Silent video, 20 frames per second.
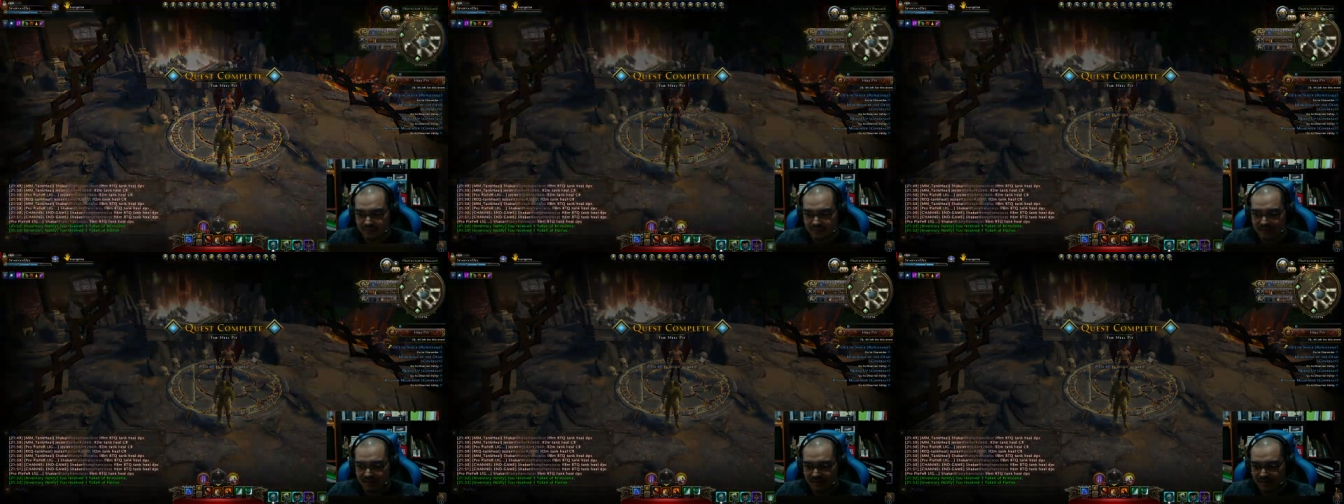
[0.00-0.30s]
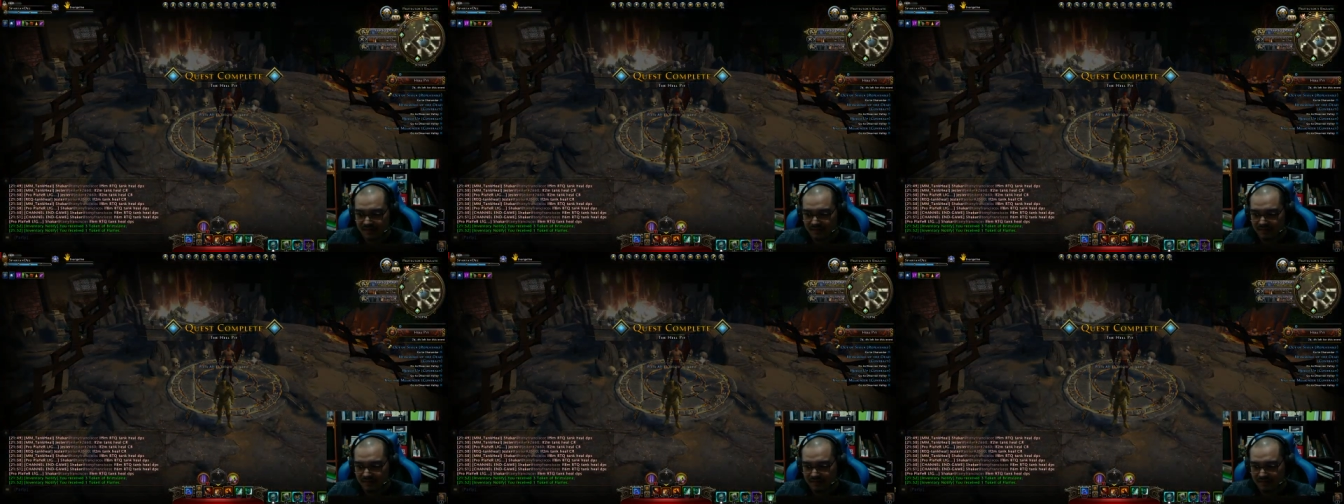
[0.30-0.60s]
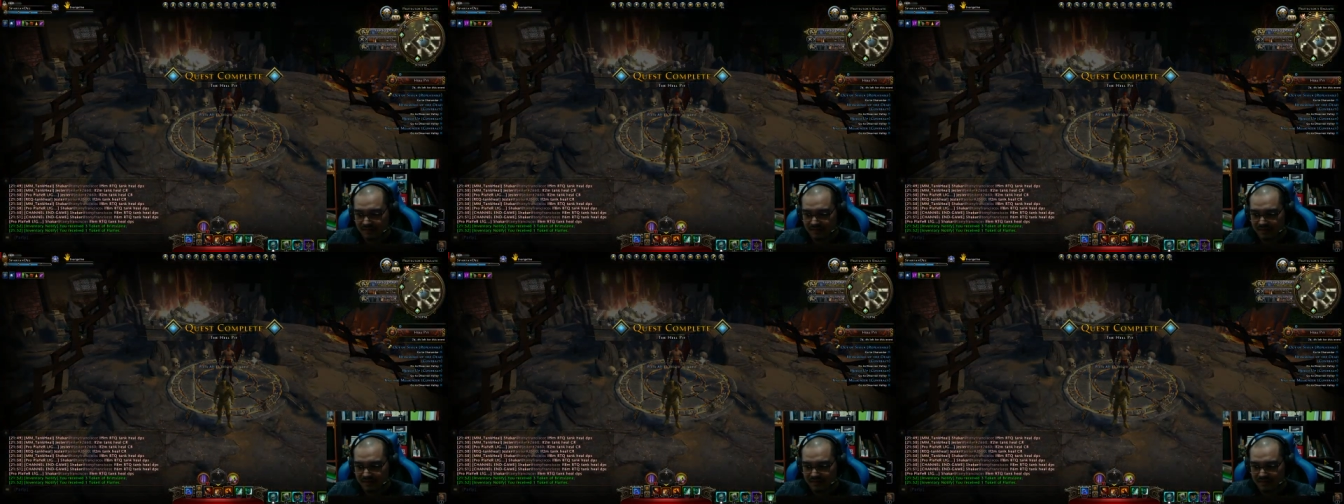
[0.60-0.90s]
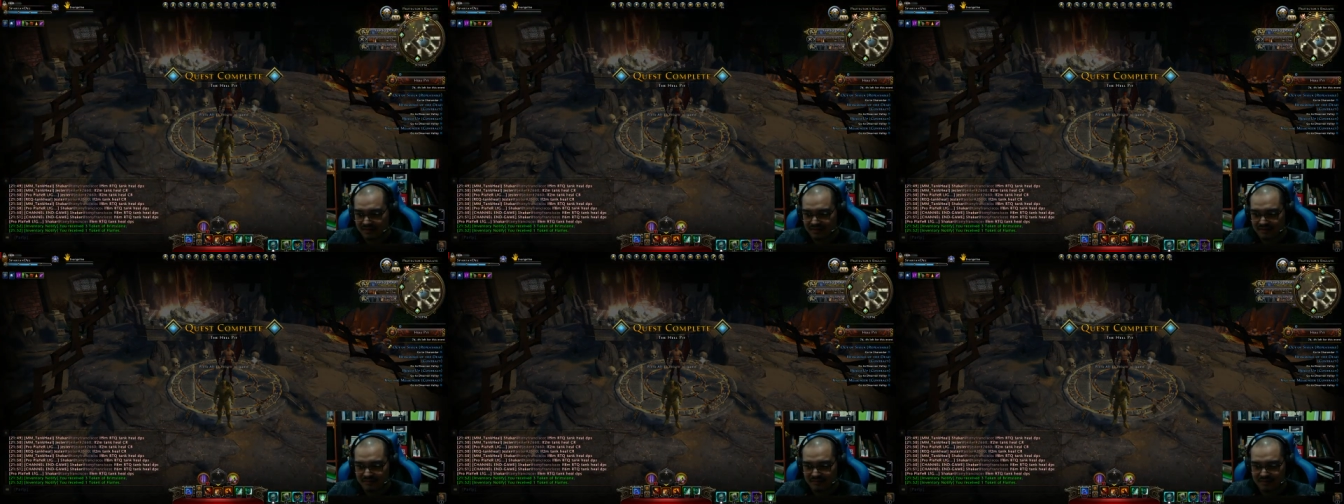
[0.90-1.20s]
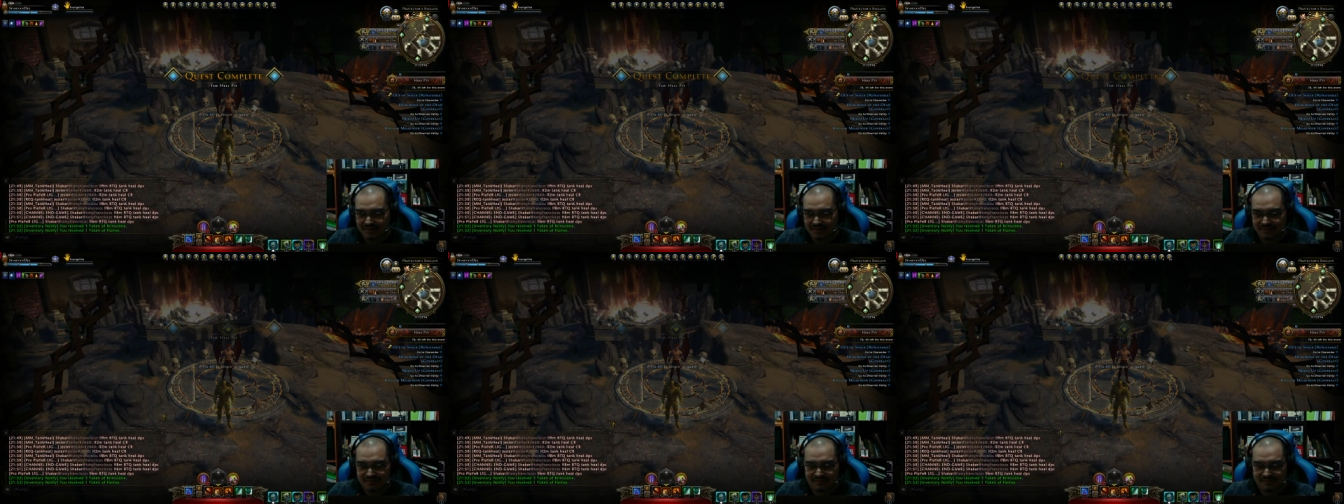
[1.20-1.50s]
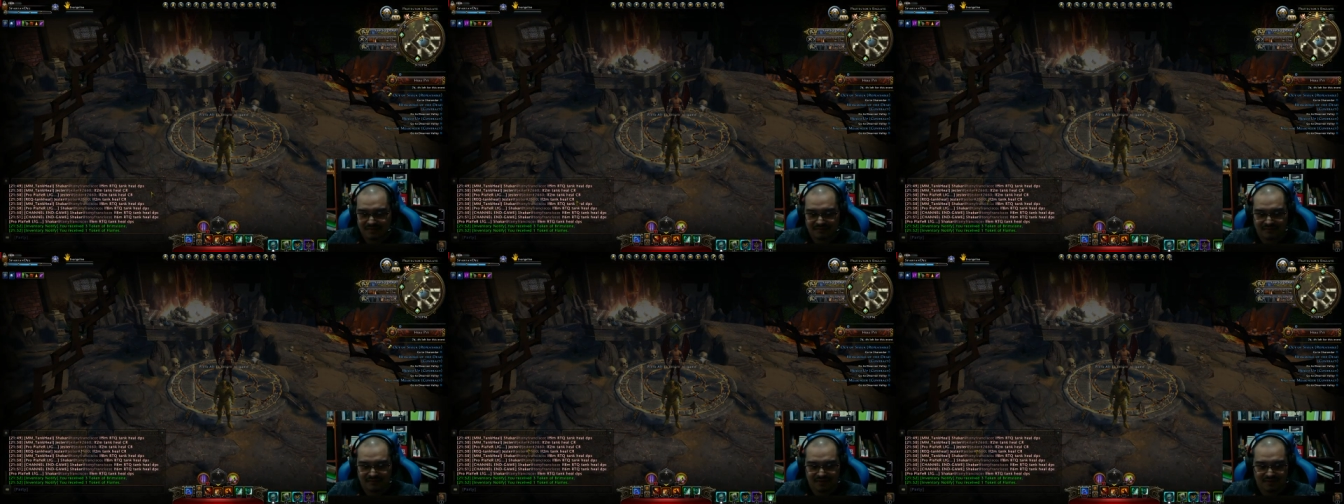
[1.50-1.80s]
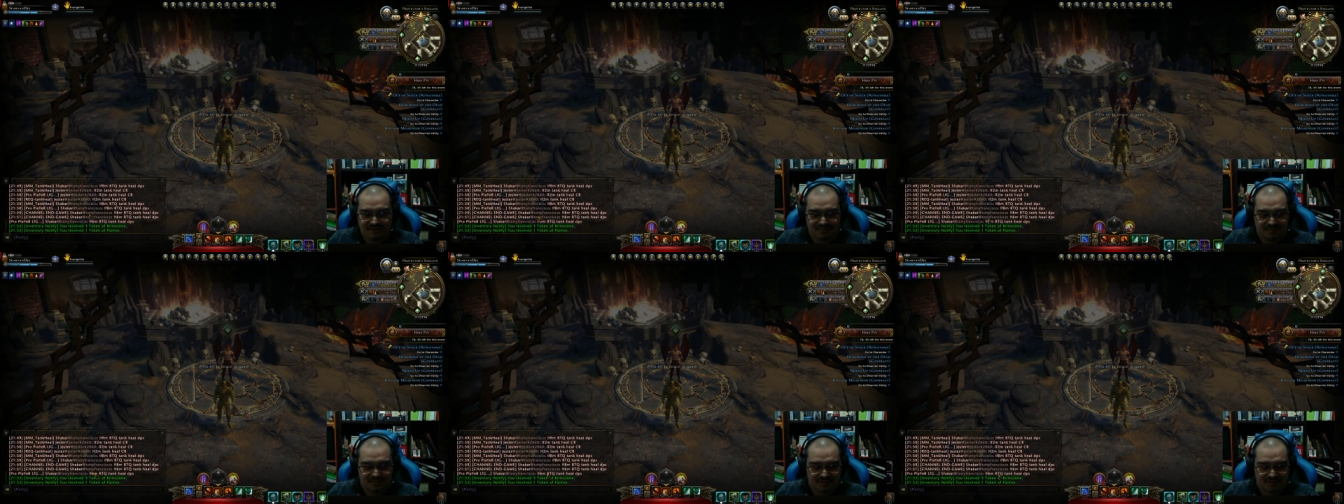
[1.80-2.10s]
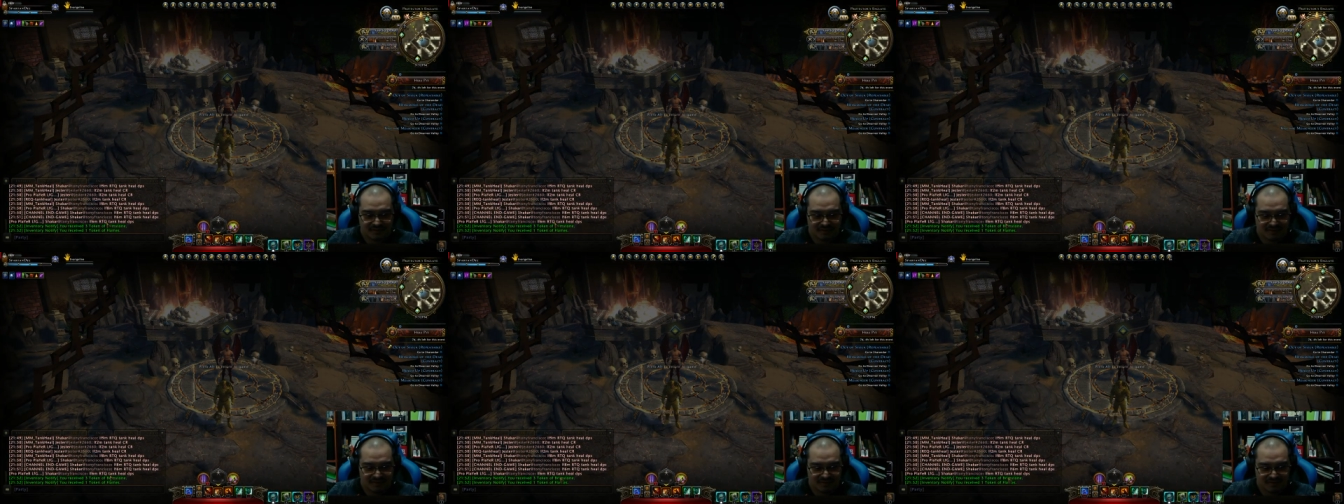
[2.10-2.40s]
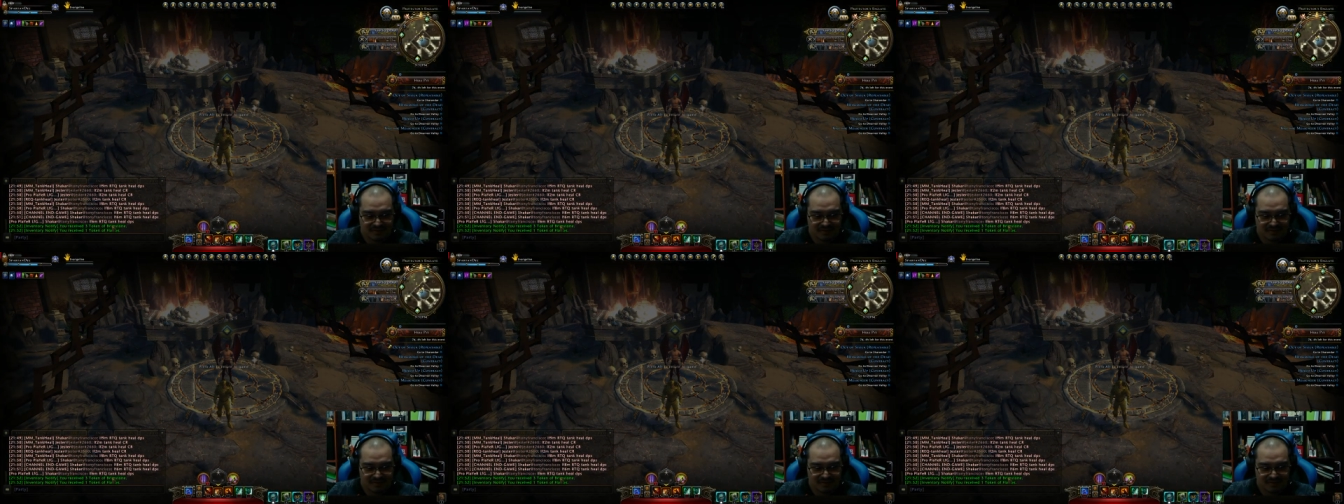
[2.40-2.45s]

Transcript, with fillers: And you can't see it because of my face, but